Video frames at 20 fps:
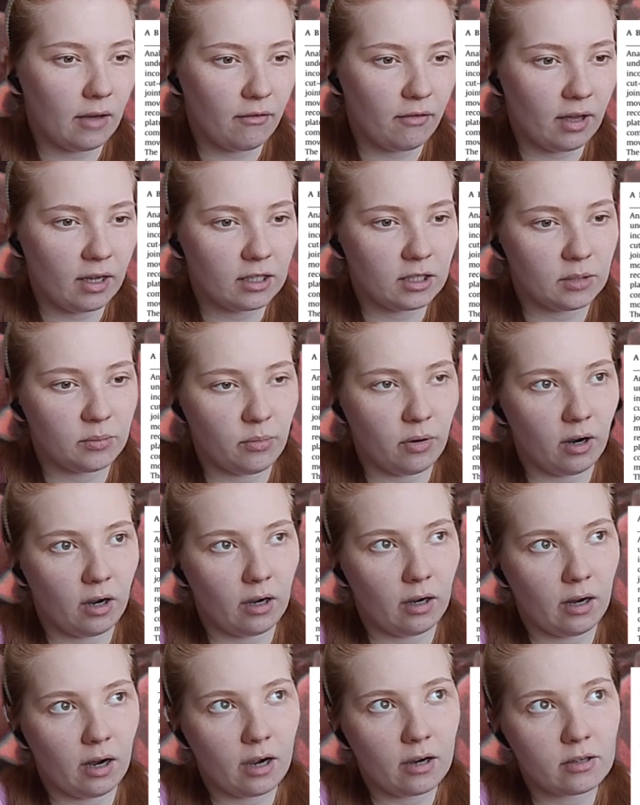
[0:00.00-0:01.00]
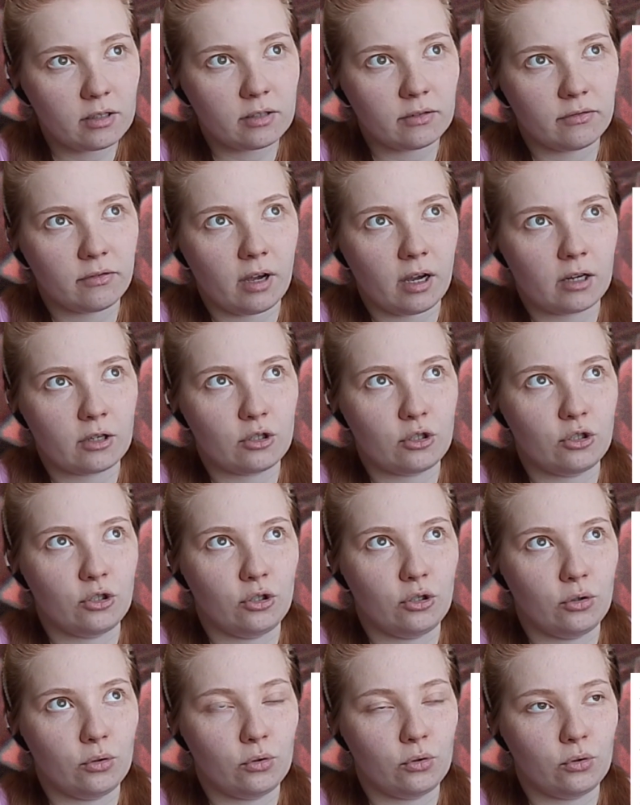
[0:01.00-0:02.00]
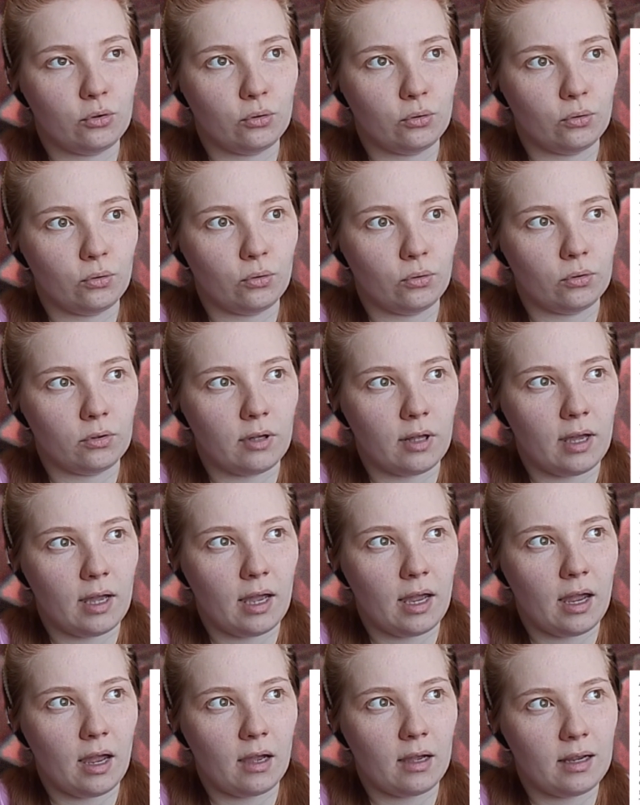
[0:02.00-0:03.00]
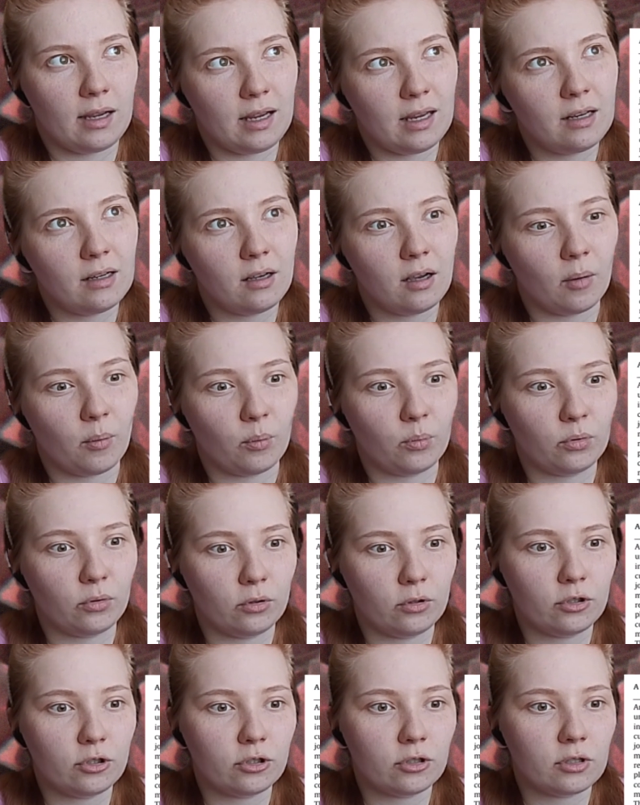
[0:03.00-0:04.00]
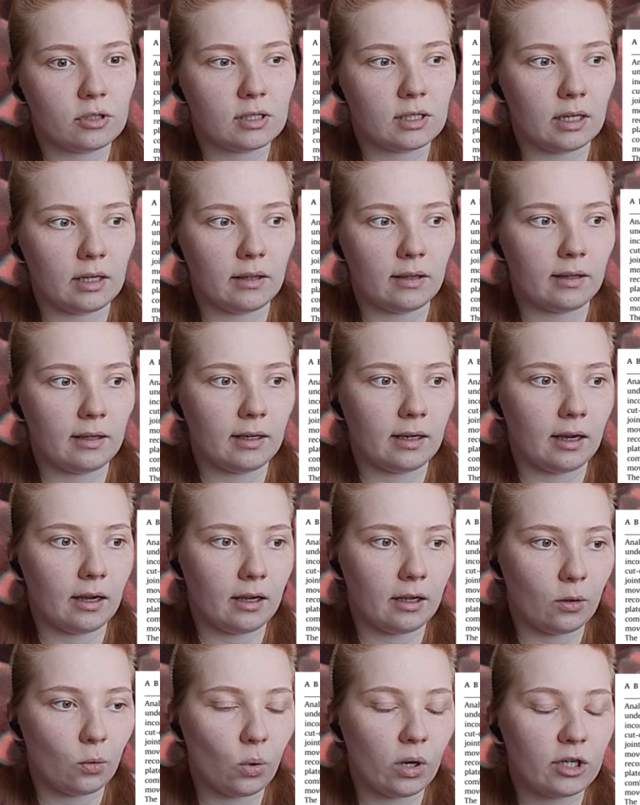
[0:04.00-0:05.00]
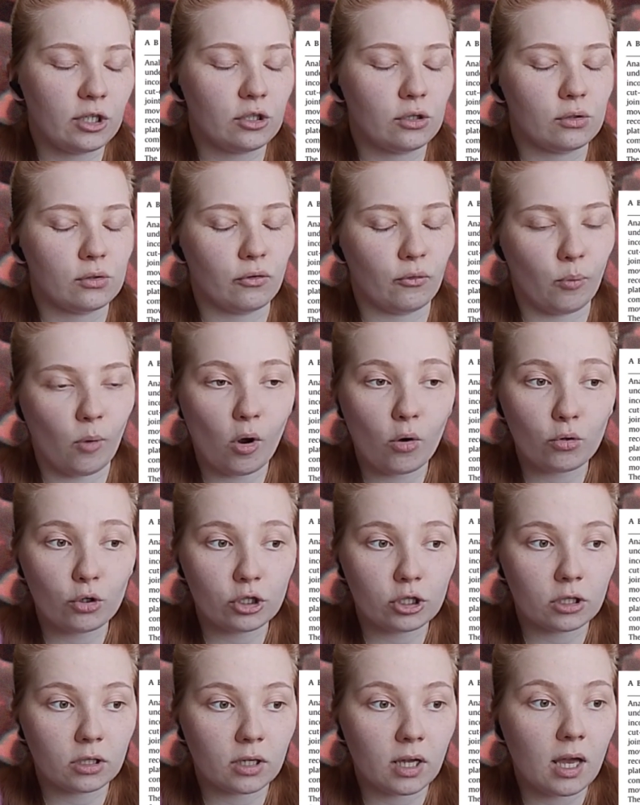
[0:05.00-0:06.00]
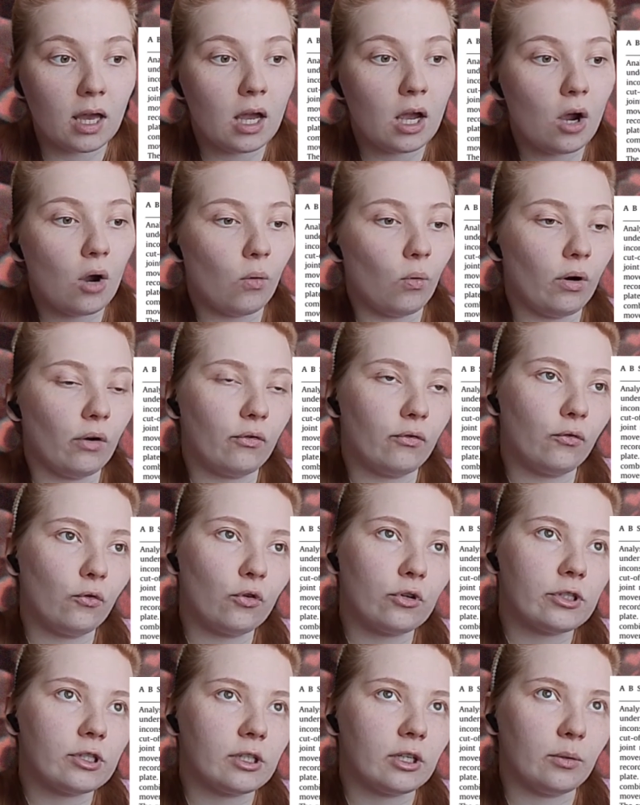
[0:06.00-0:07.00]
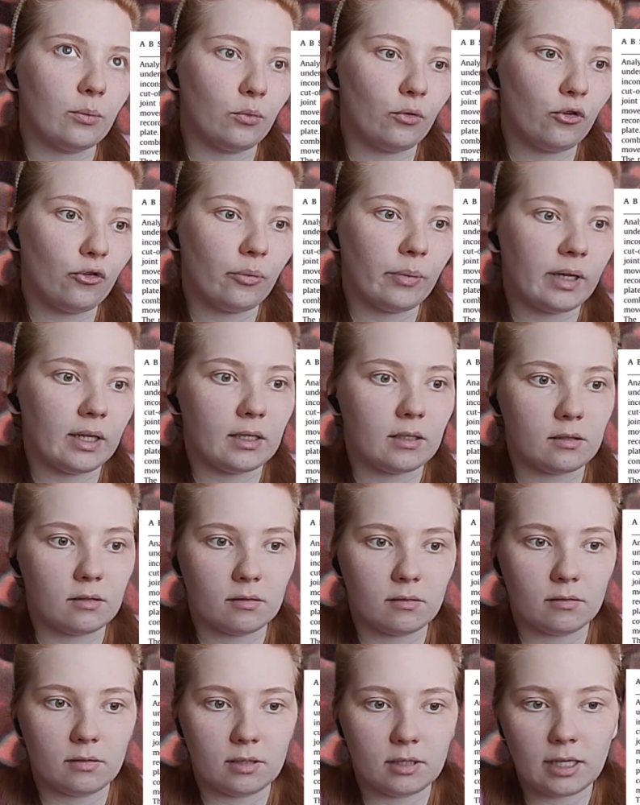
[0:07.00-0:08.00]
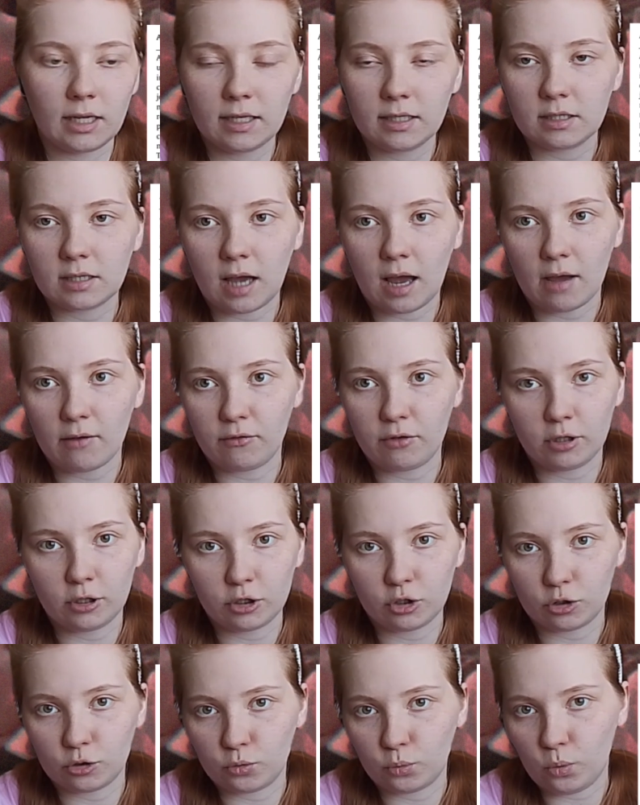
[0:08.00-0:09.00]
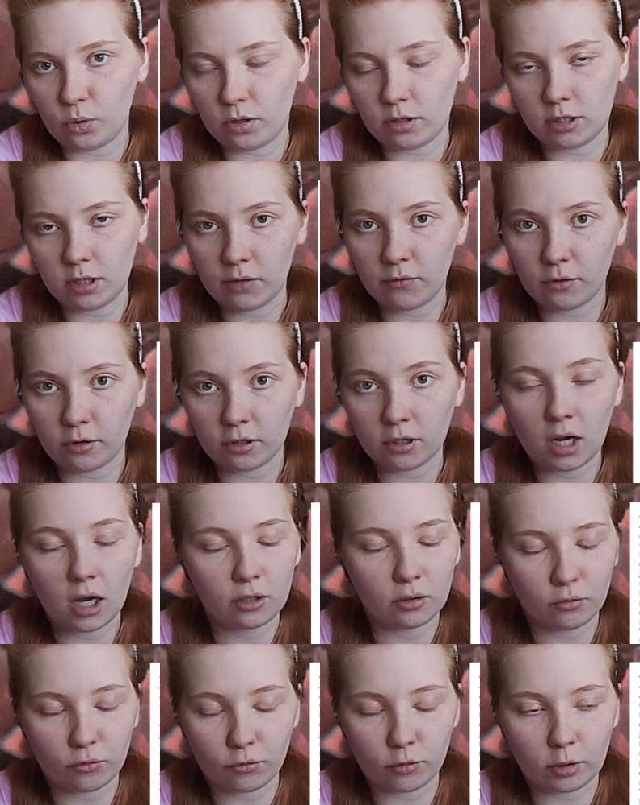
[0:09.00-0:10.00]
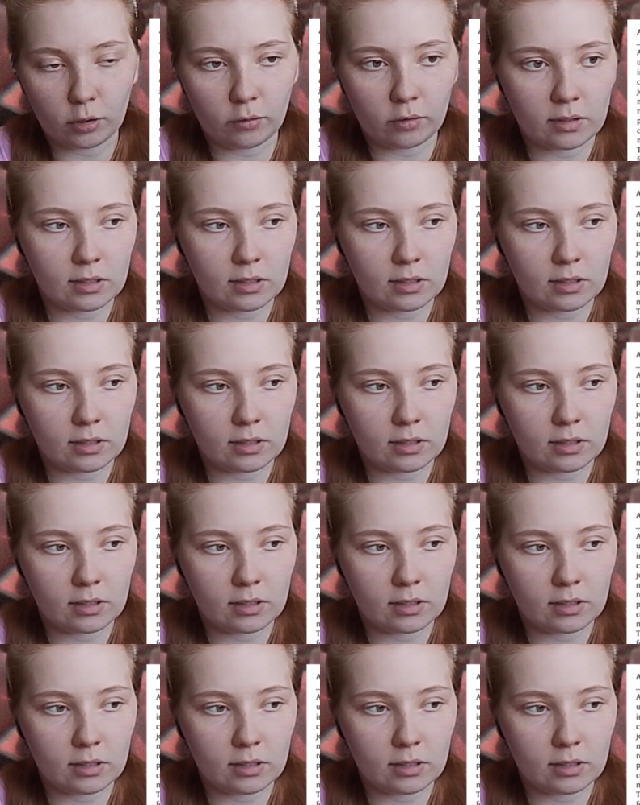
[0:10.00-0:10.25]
we need to analyze the torques acting on joints. Next, such analysis may be affected by artifacts due to